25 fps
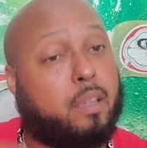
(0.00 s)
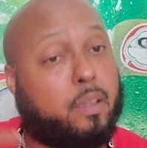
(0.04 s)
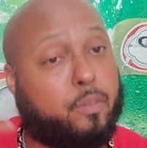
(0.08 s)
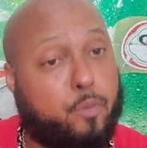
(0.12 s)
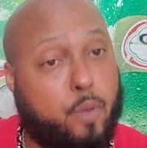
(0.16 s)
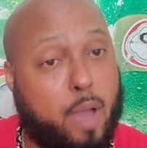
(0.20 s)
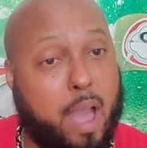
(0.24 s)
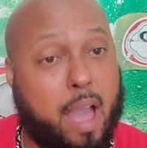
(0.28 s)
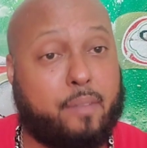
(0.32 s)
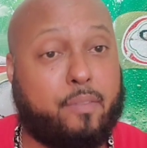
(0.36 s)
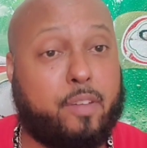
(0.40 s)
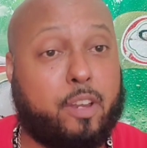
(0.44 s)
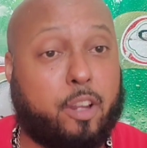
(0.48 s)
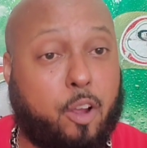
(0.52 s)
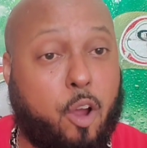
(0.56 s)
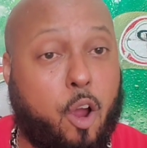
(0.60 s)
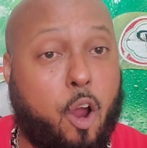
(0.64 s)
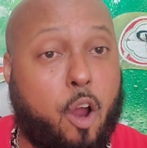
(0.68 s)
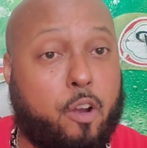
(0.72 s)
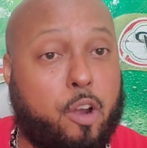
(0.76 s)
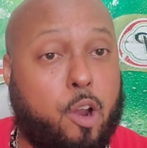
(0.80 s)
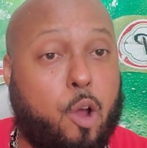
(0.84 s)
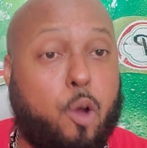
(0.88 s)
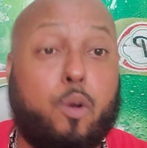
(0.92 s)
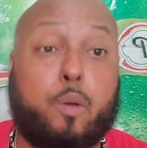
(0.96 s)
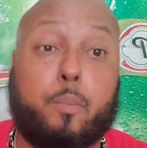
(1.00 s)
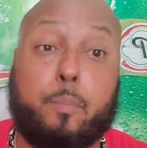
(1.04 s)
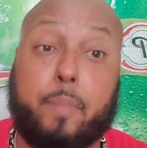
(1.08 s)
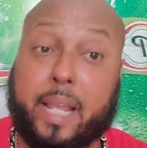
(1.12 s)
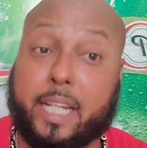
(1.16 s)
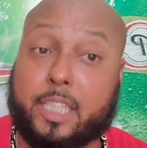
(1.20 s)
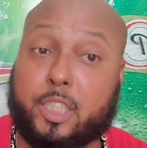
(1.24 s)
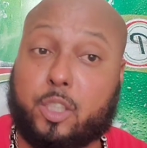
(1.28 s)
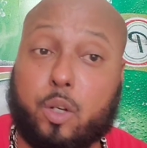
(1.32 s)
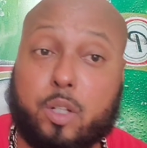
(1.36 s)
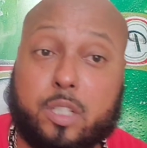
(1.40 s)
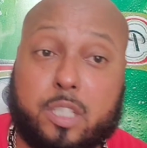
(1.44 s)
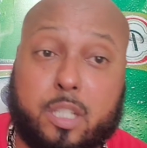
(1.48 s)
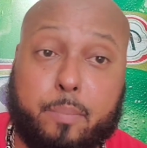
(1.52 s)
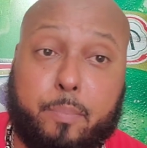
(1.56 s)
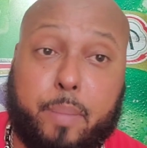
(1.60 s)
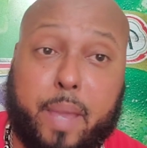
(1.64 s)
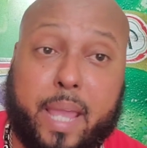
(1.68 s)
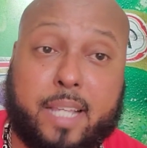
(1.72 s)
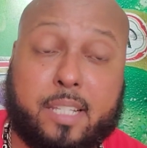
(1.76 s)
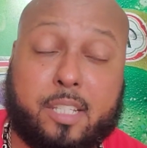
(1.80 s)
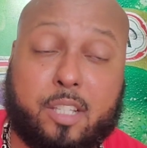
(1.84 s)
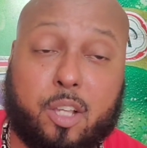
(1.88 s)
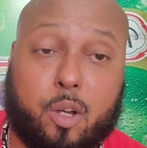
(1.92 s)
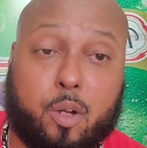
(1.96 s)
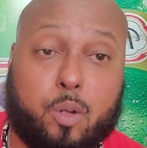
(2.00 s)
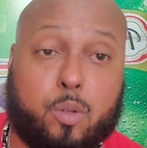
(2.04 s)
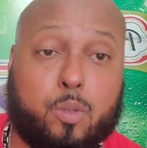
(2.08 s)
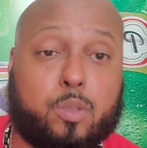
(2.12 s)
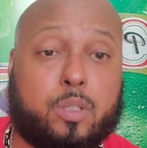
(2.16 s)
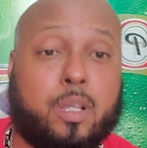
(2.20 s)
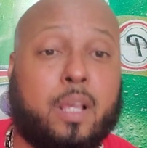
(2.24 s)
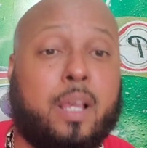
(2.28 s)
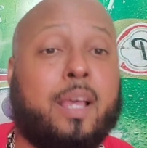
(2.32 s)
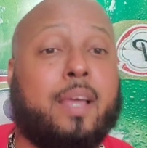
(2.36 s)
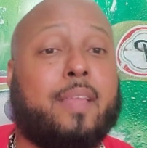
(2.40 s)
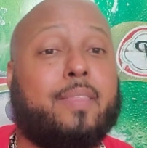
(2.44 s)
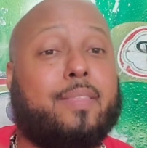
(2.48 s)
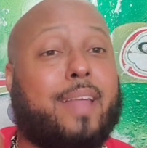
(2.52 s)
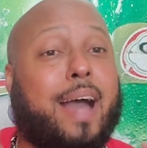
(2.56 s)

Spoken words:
If you have a car note, make sure it's in pesos.